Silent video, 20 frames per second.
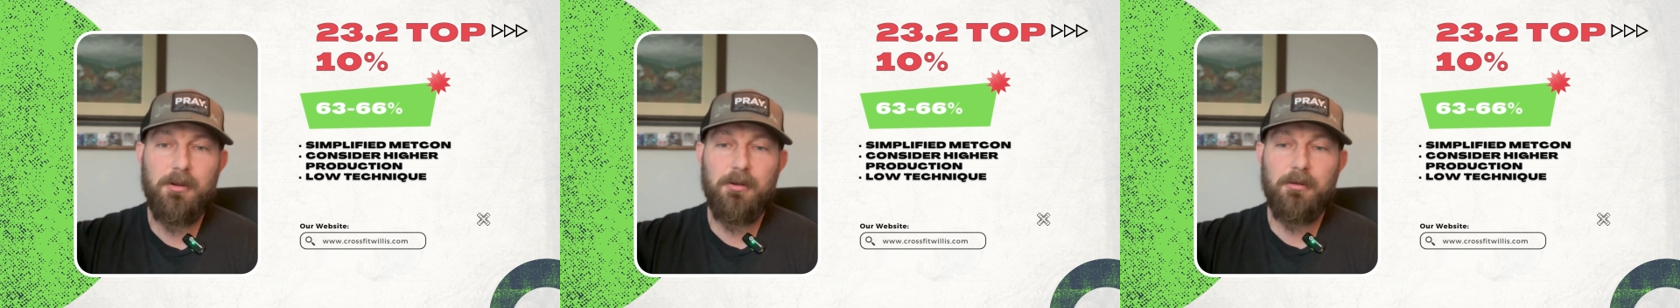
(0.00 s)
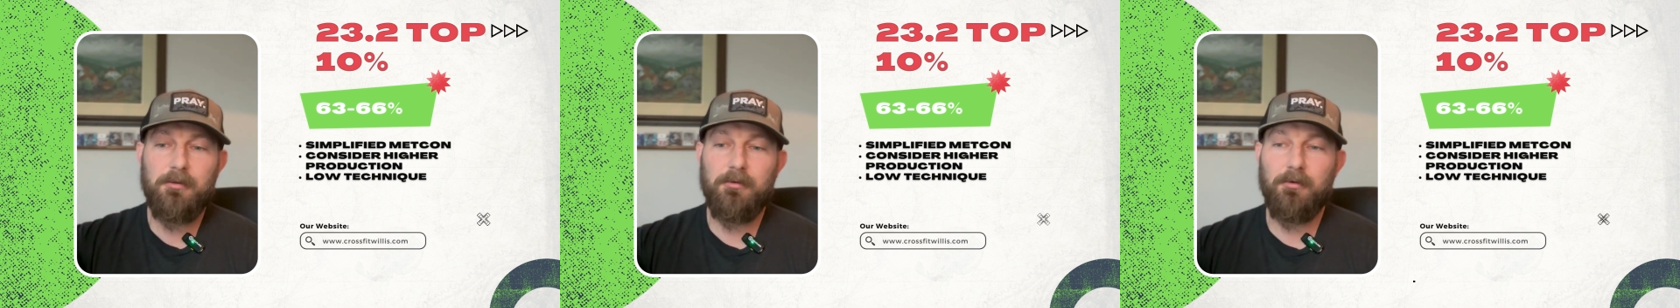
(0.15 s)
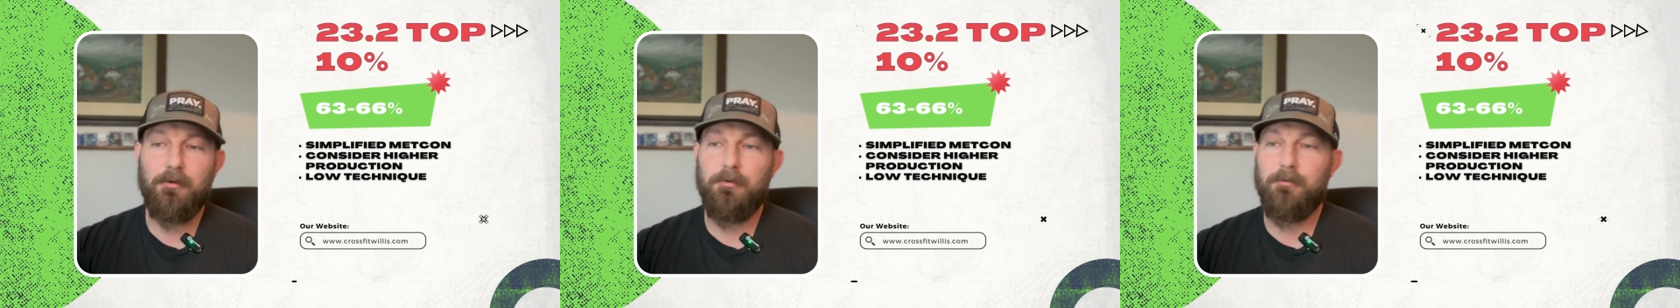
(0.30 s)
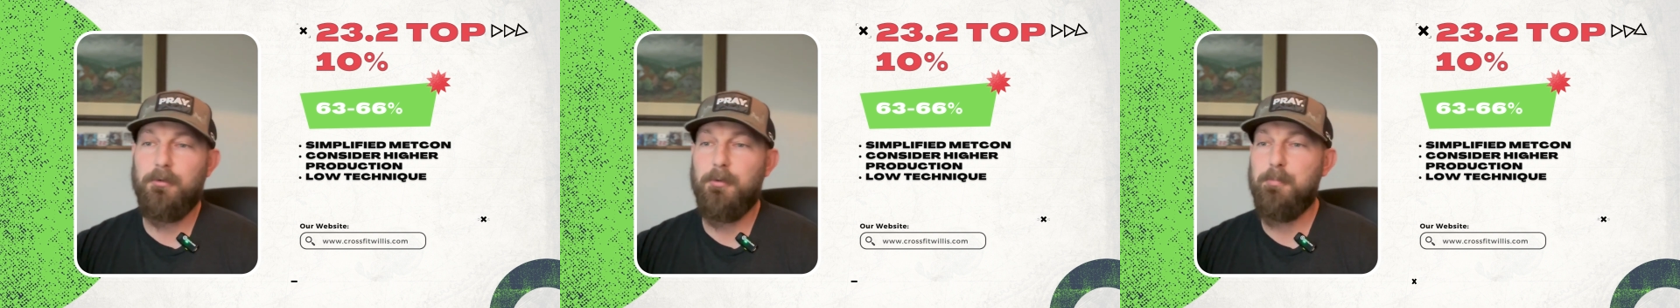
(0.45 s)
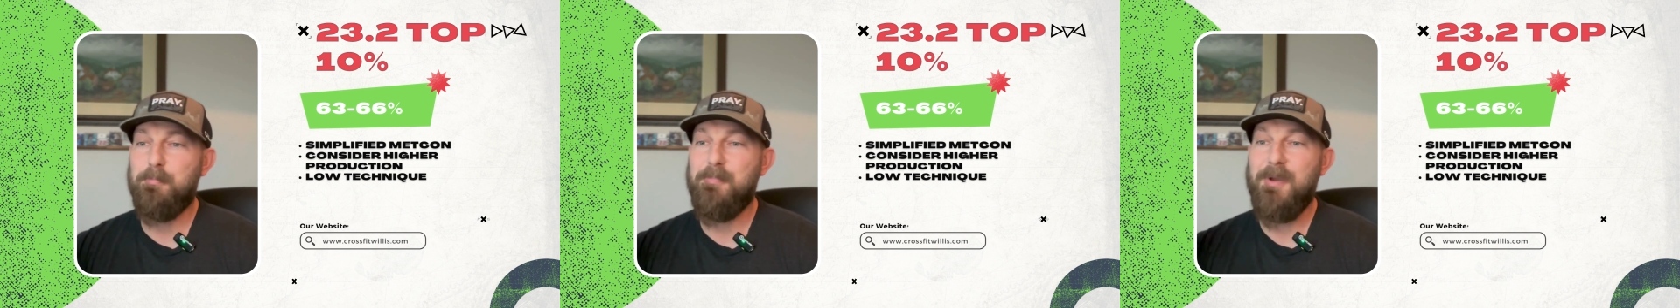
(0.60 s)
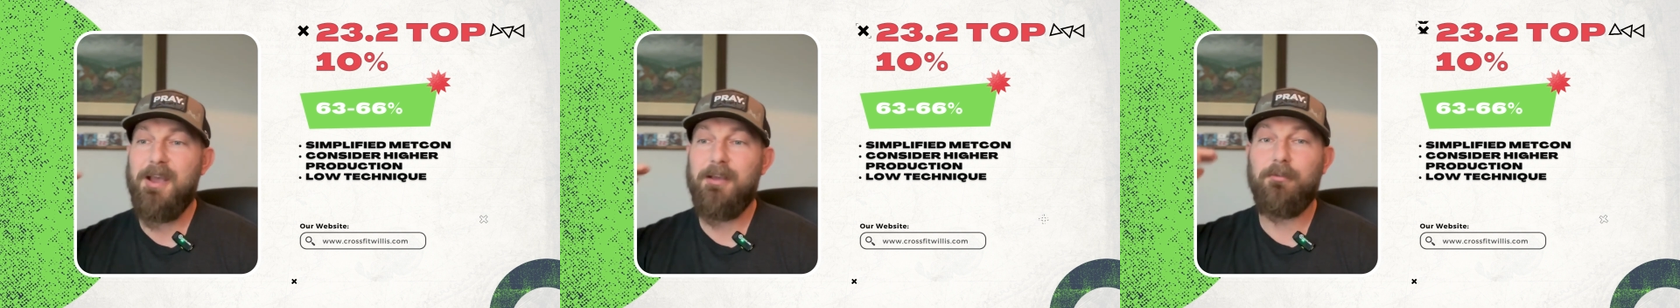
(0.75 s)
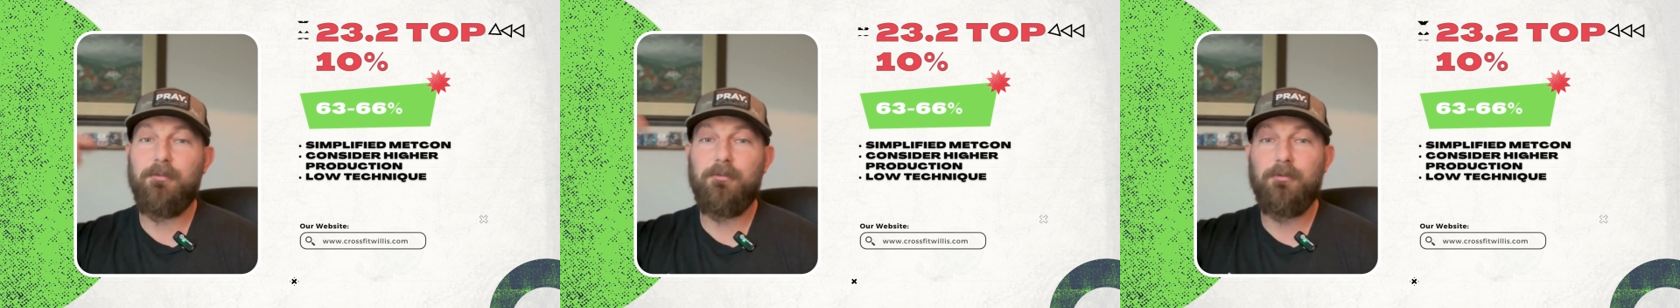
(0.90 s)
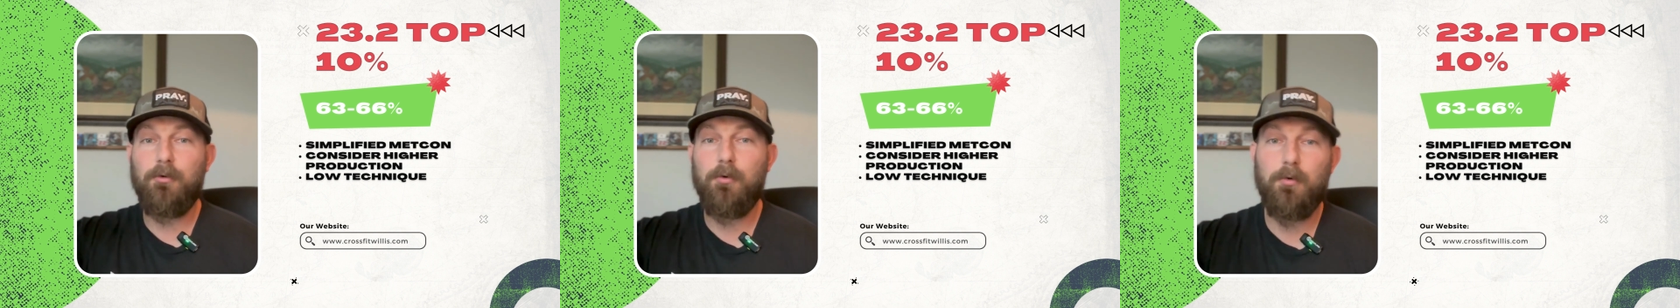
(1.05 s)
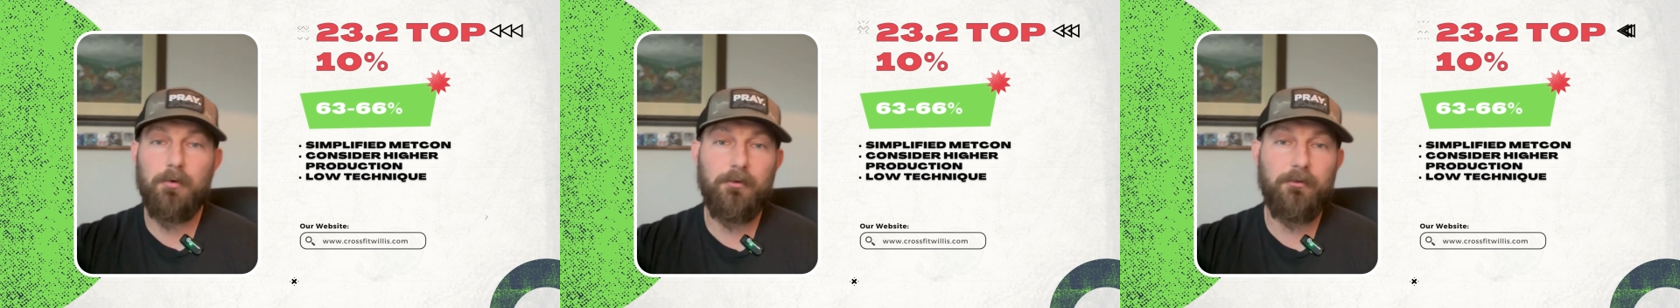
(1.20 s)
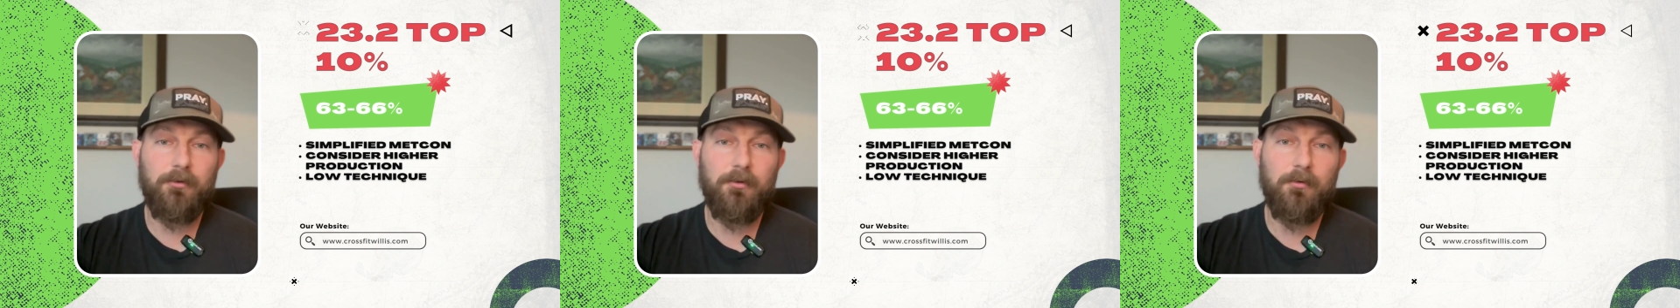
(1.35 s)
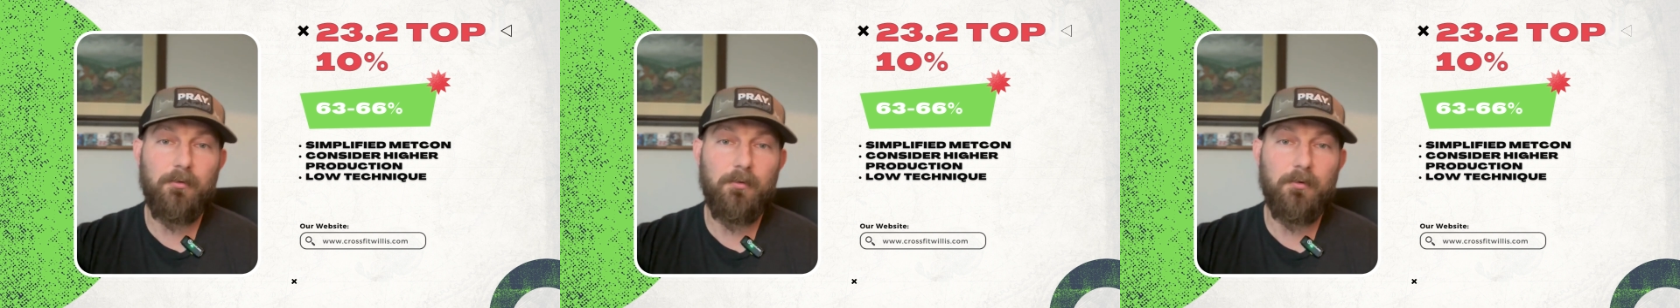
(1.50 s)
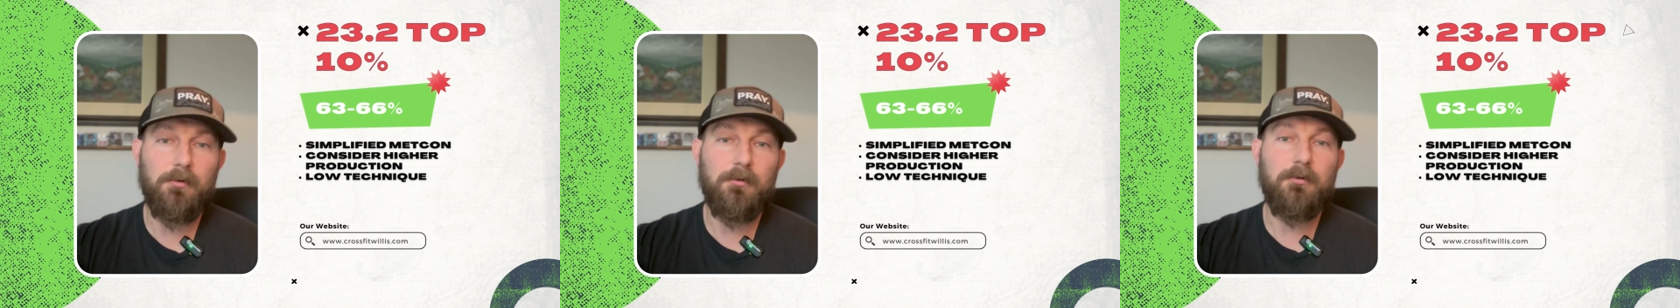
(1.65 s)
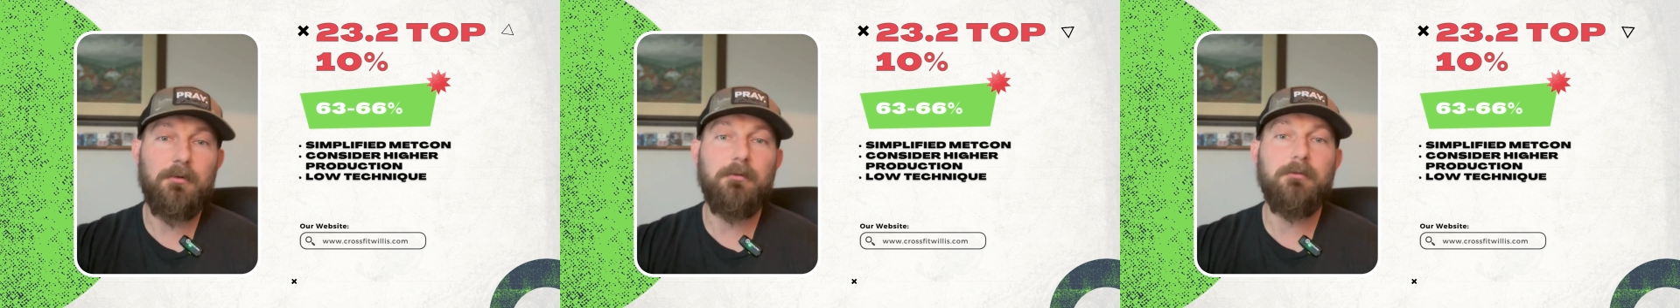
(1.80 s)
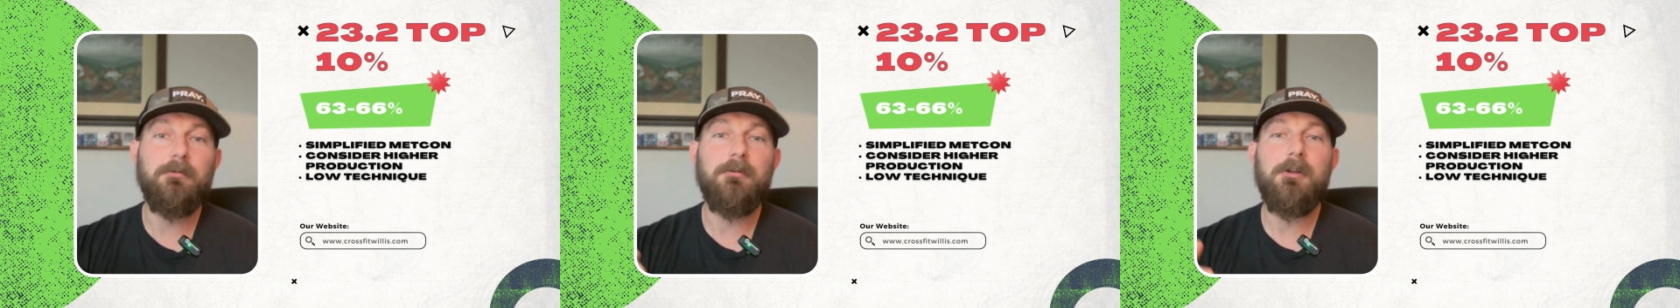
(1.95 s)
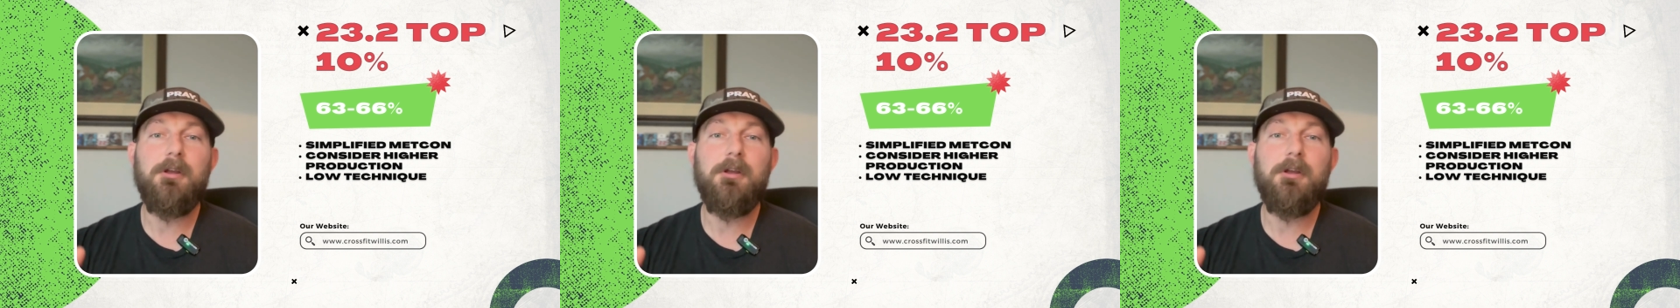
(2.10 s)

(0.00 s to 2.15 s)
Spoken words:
you know, the best scores in the world.